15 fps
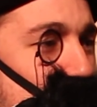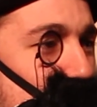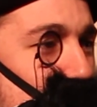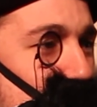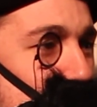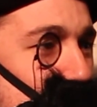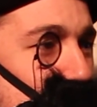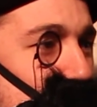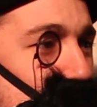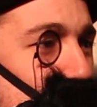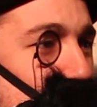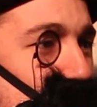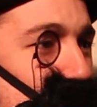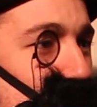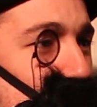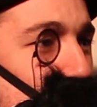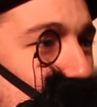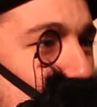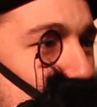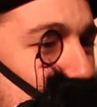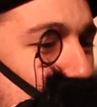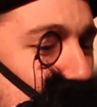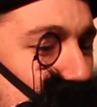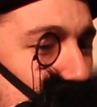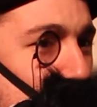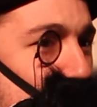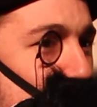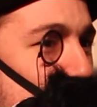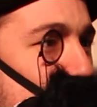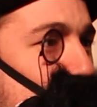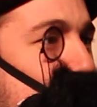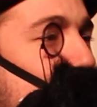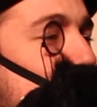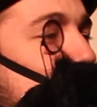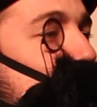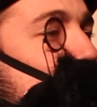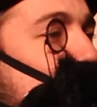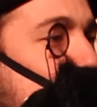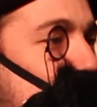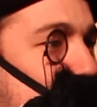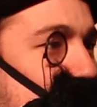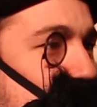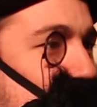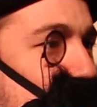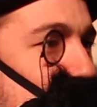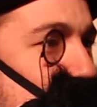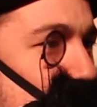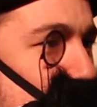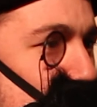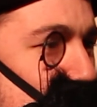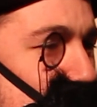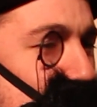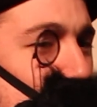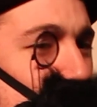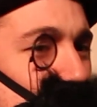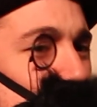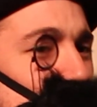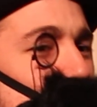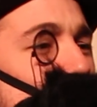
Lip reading: the lottery and gave you all of her savings. Yes,